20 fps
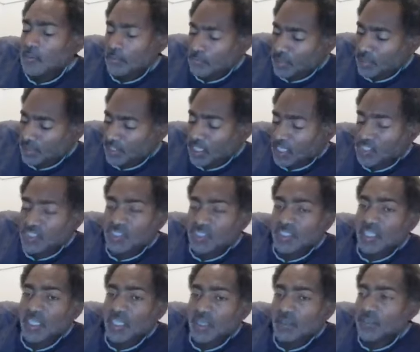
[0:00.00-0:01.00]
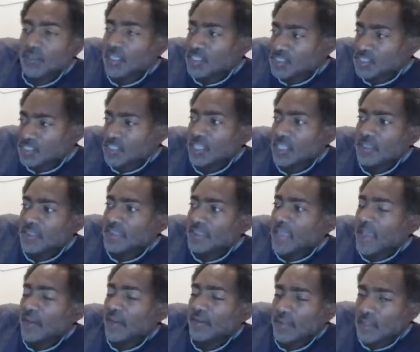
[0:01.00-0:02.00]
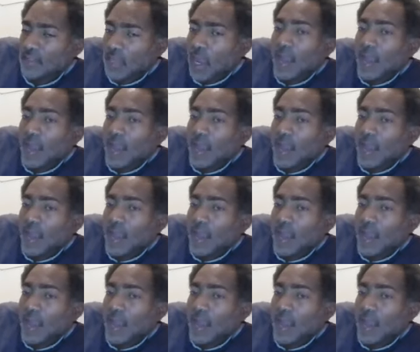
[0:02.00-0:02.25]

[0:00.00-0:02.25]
but they still they sitting down and